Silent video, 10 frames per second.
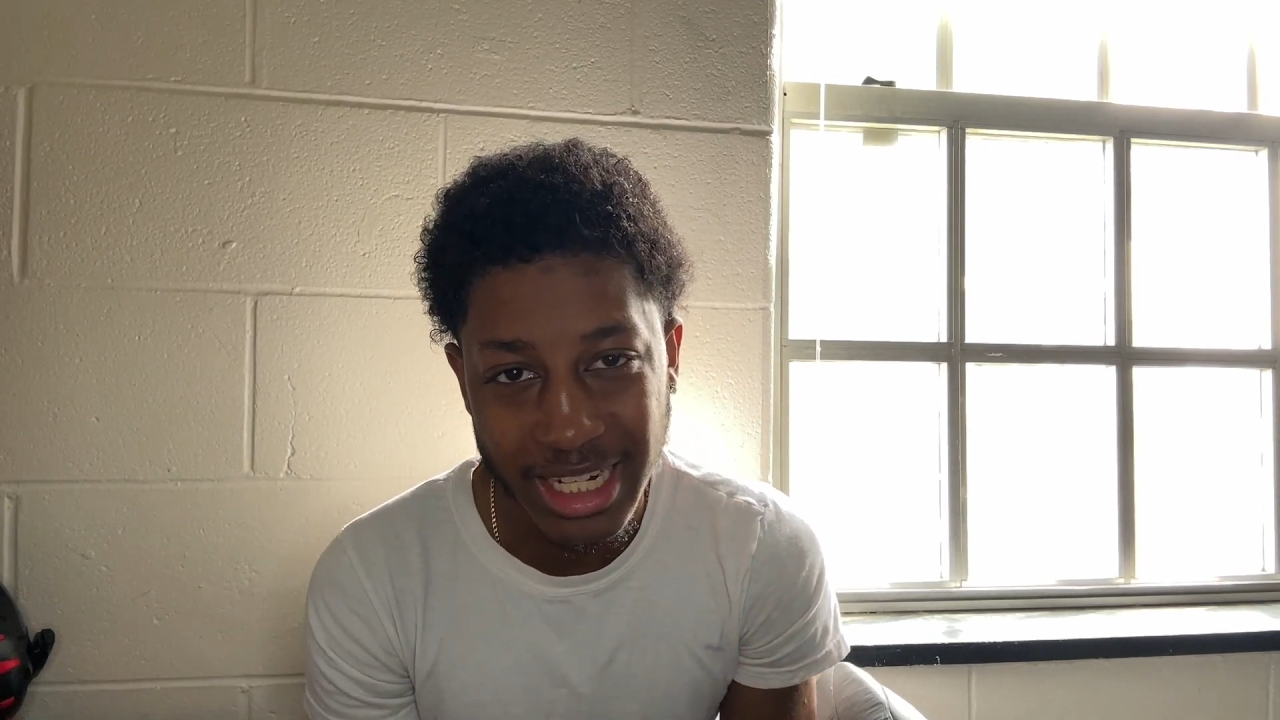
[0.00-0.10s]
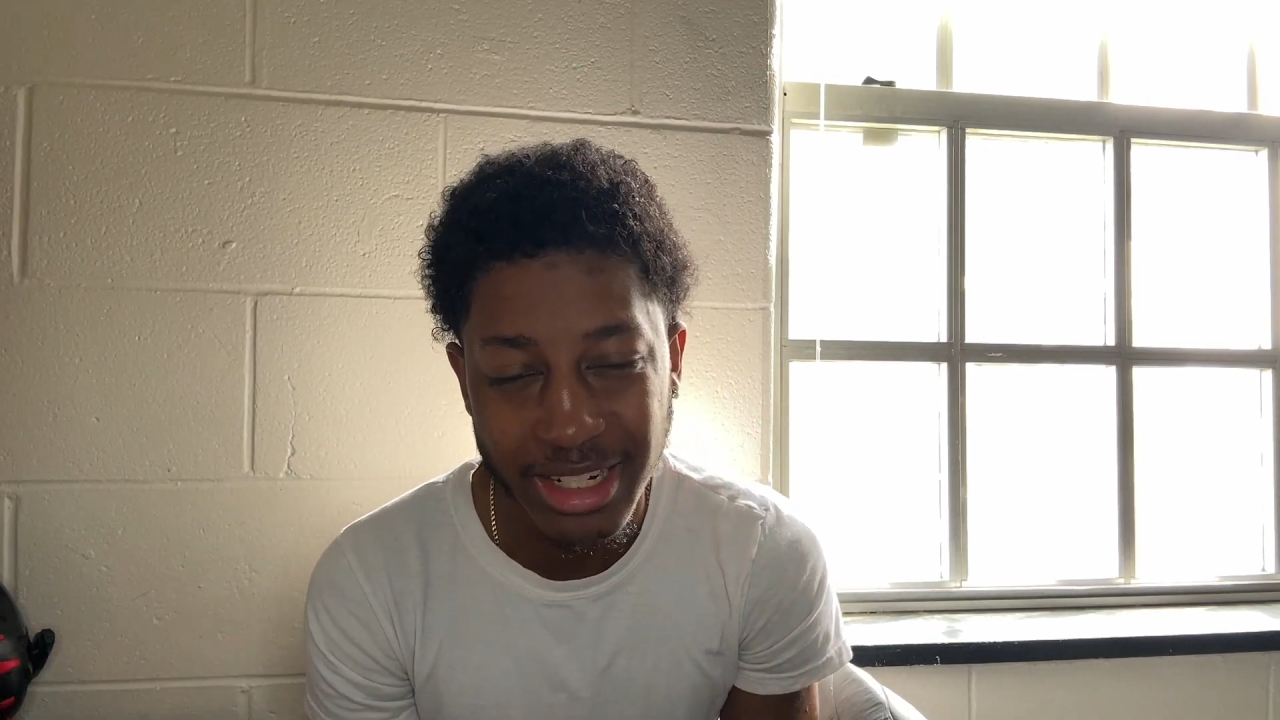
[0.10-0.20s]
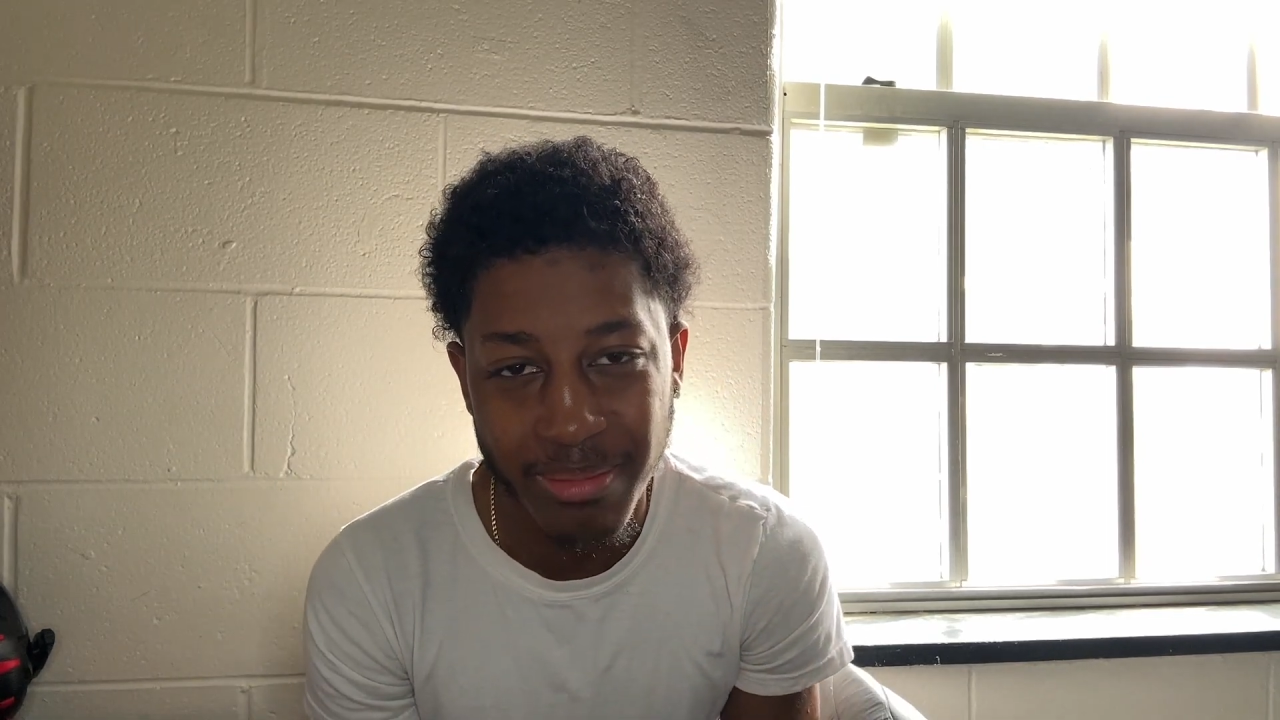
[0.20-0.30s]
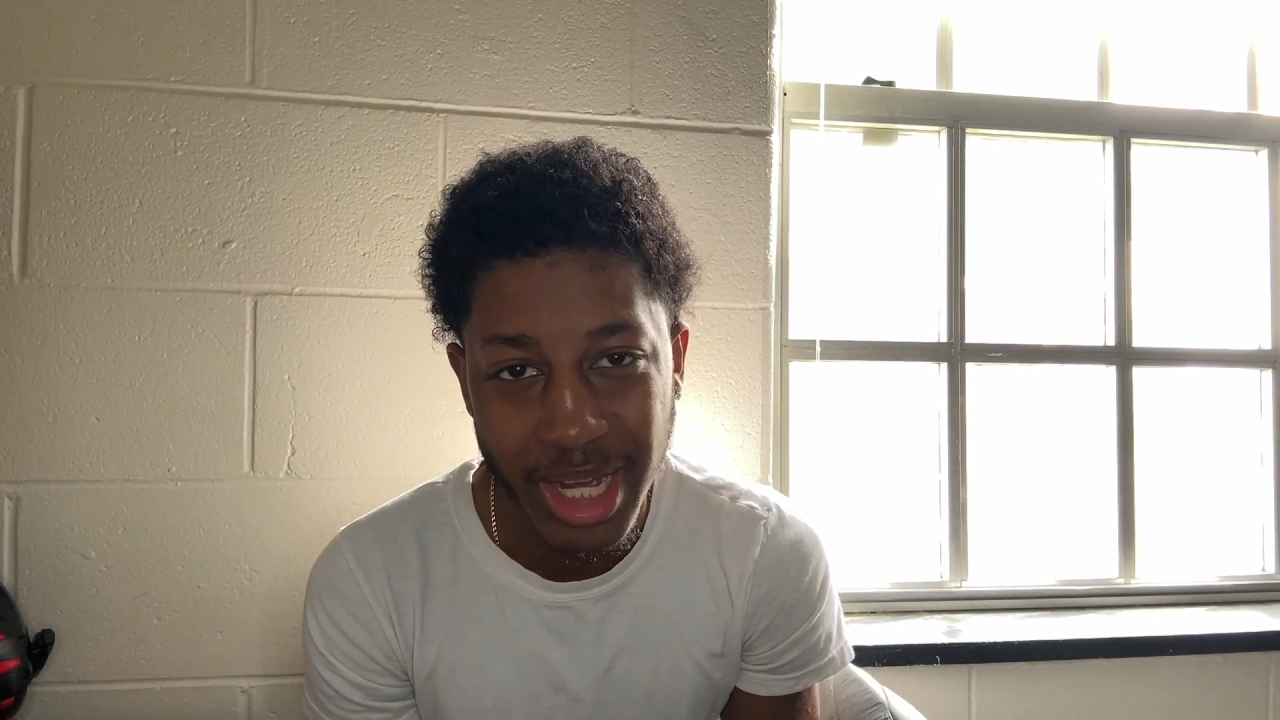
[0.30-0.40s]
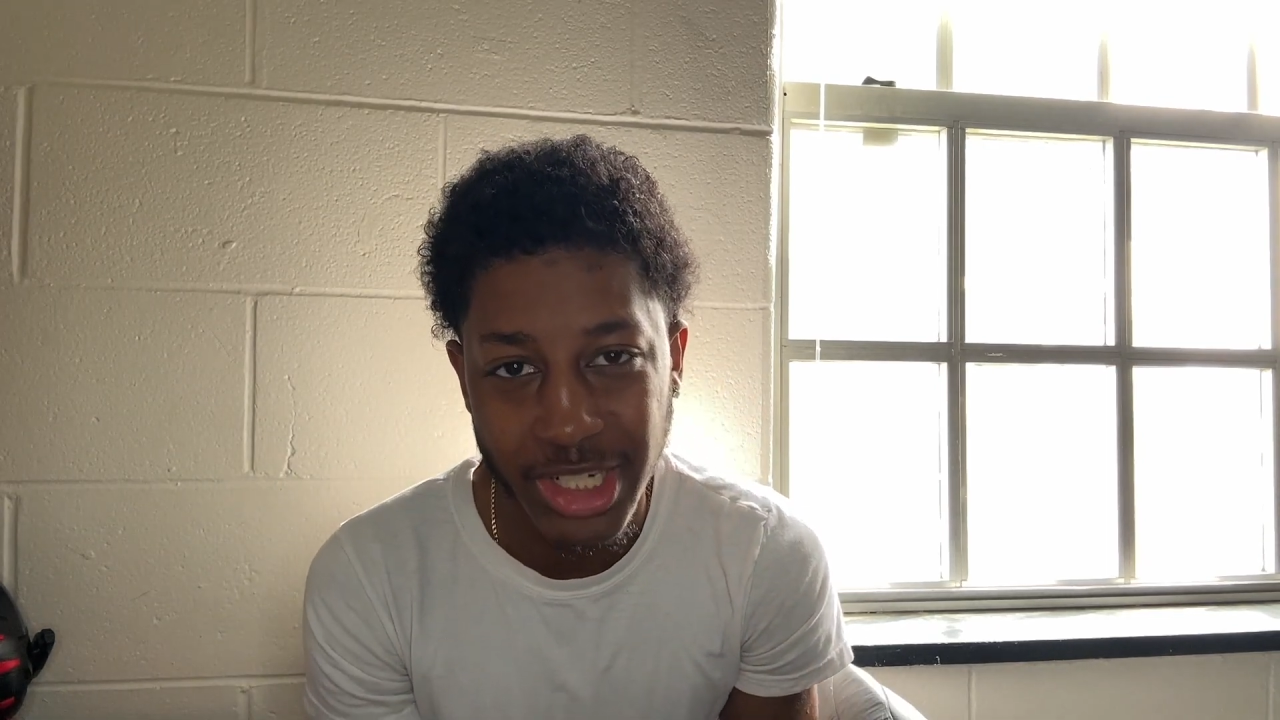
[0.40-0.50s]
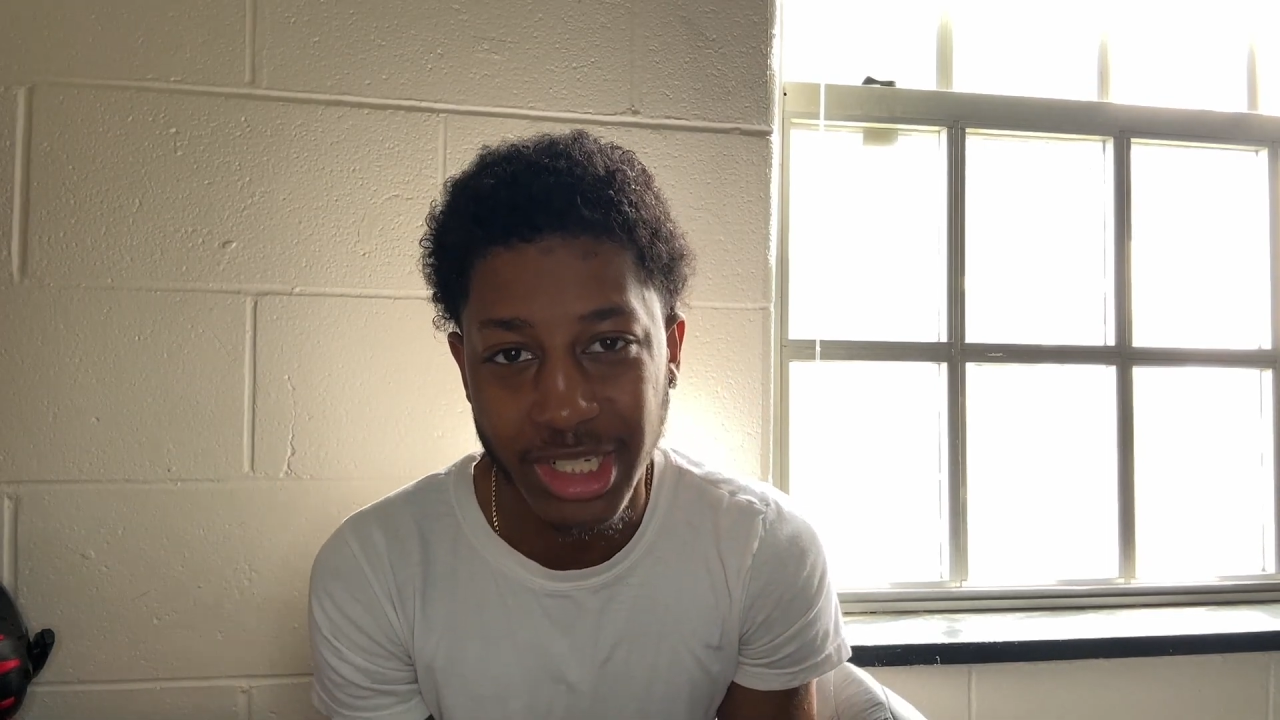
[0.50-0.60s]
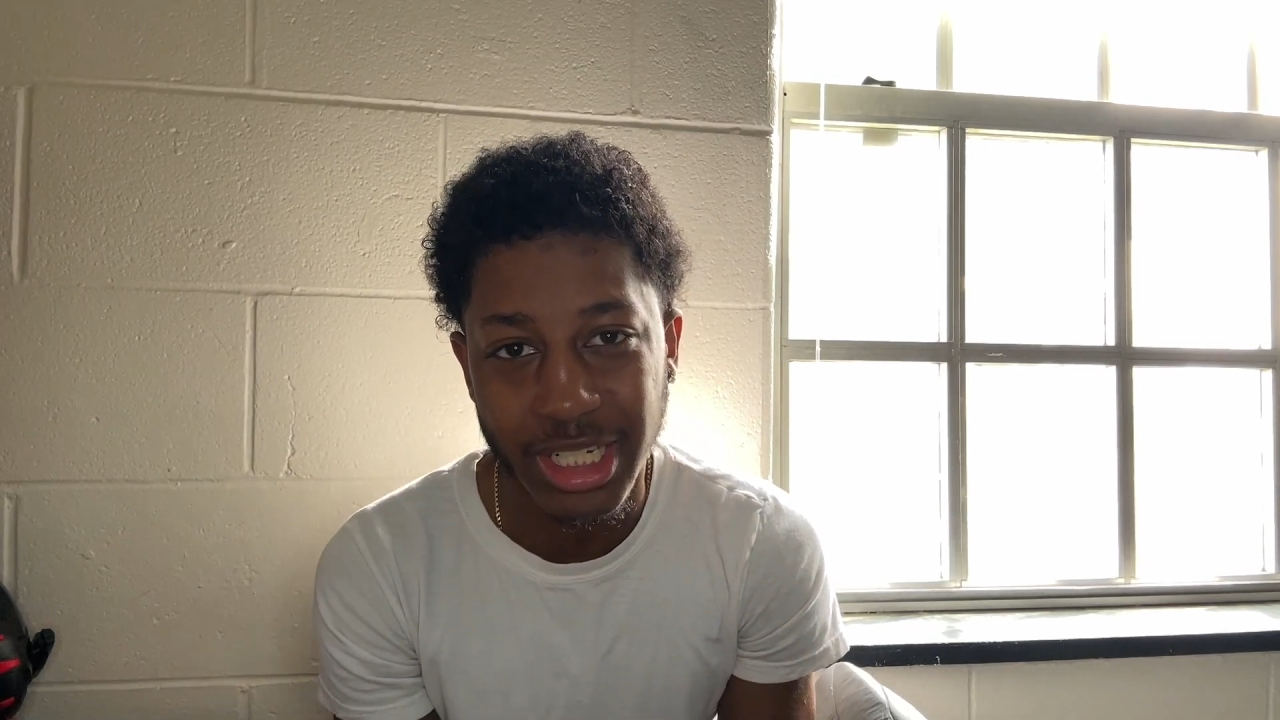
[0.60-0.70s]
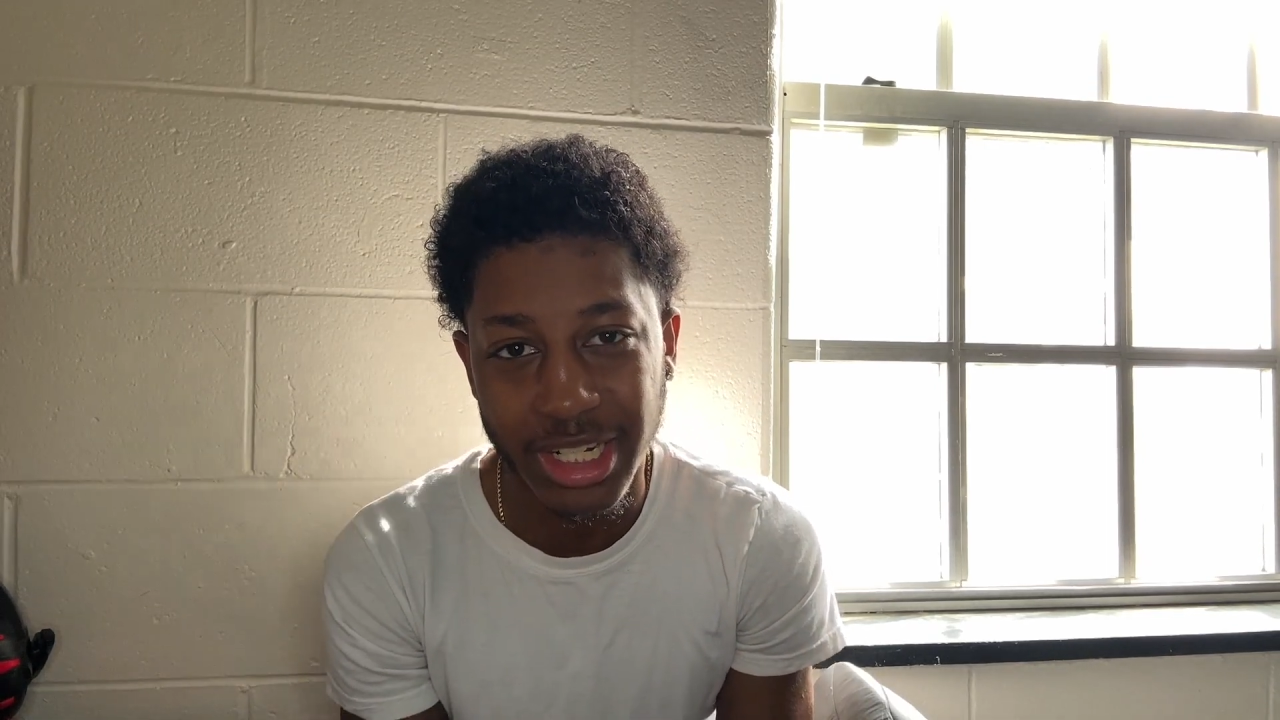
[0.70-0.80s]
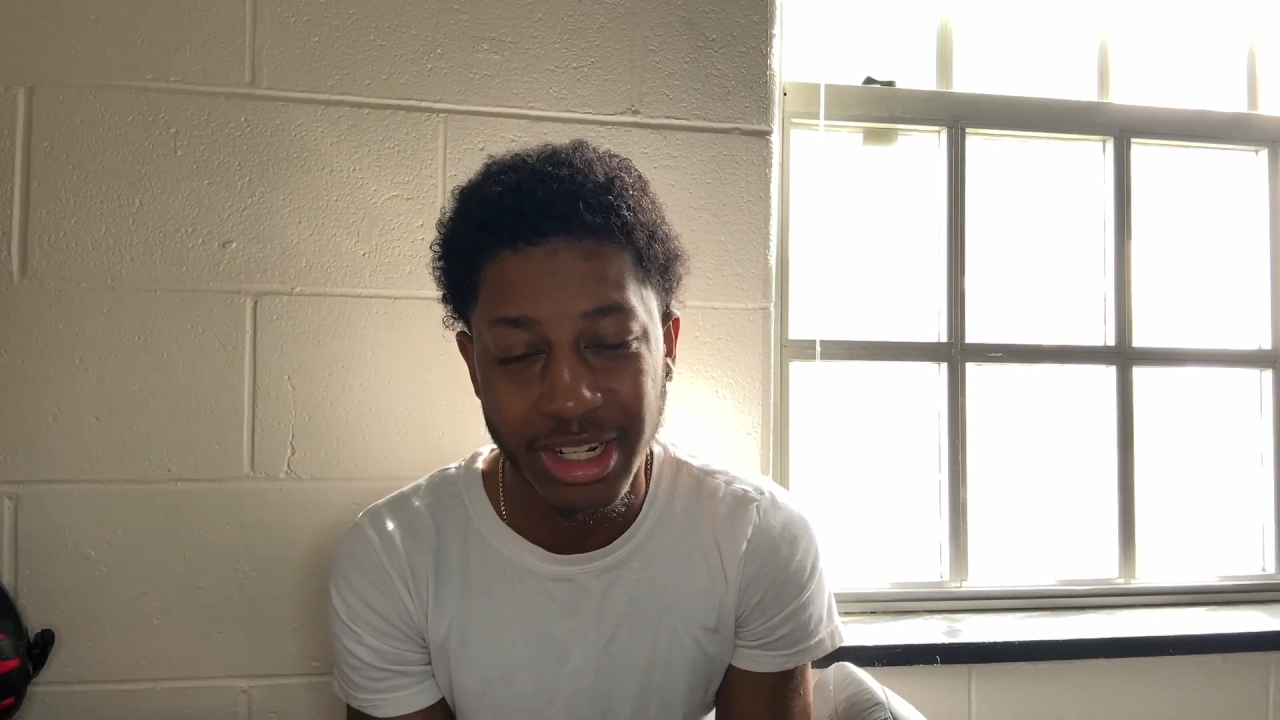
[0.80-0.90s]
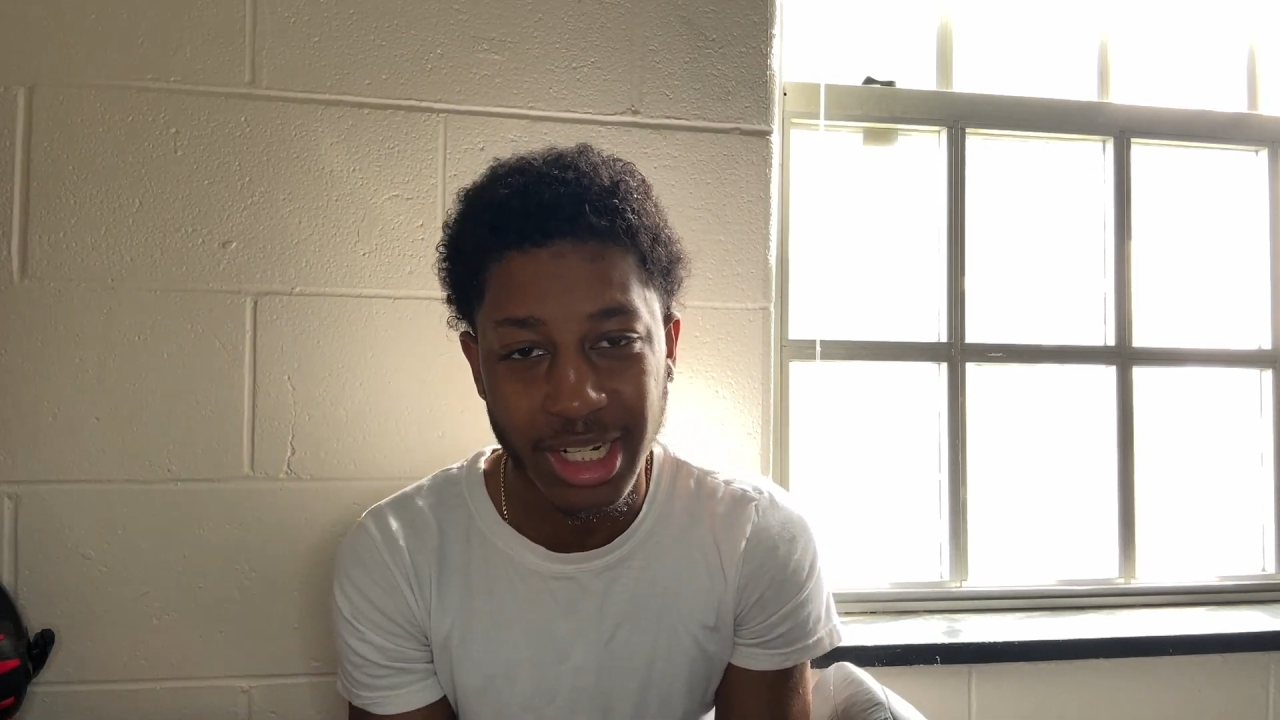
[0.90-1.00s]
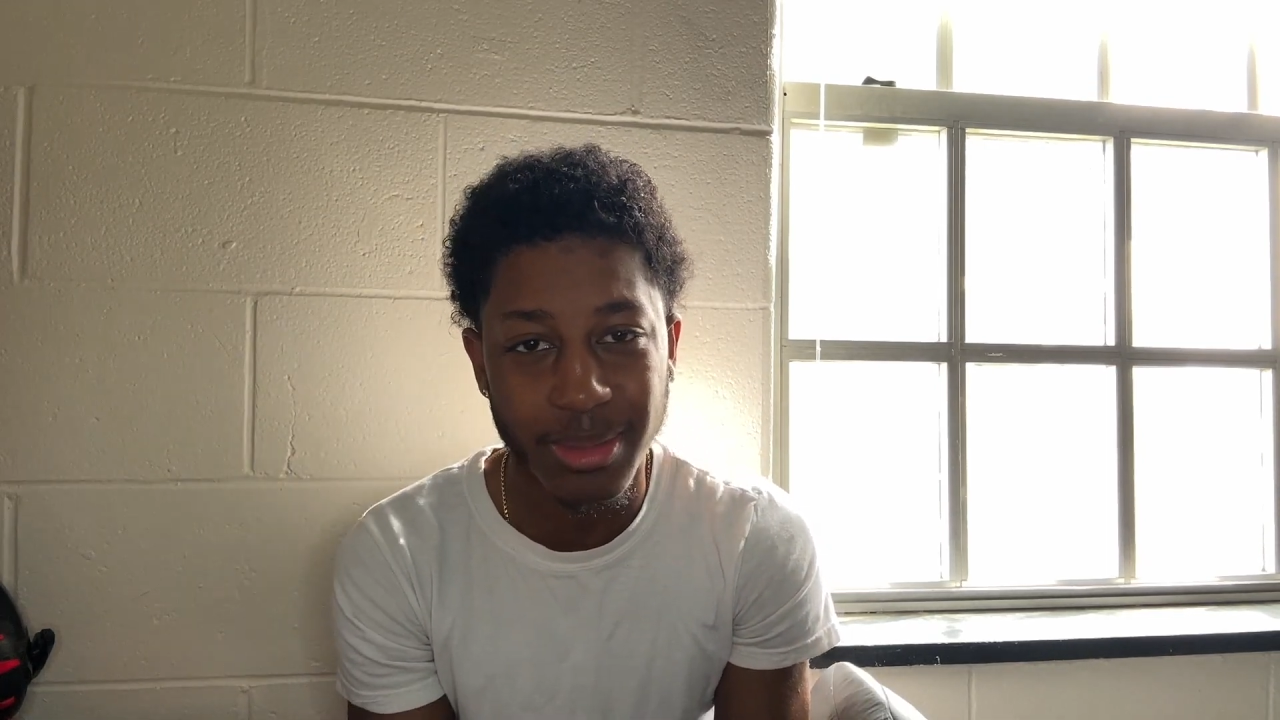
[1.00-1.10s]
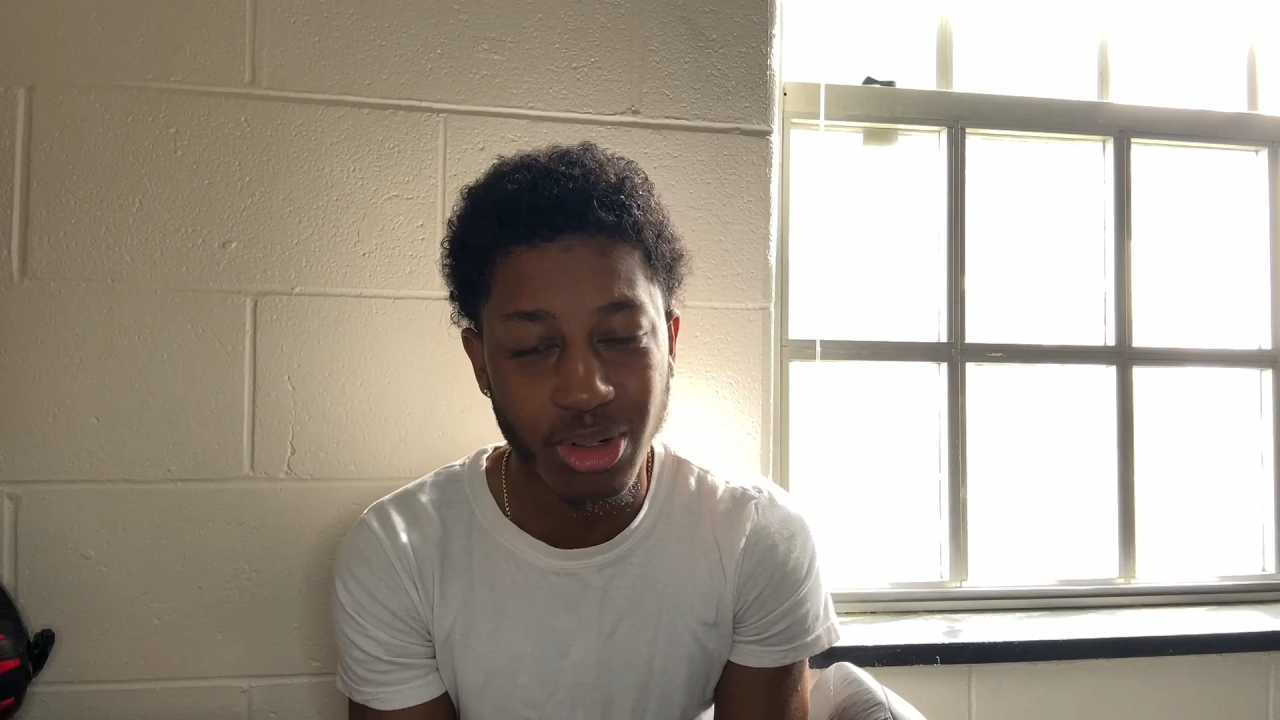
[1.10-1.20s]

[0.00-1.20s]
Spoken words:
as a measure to determine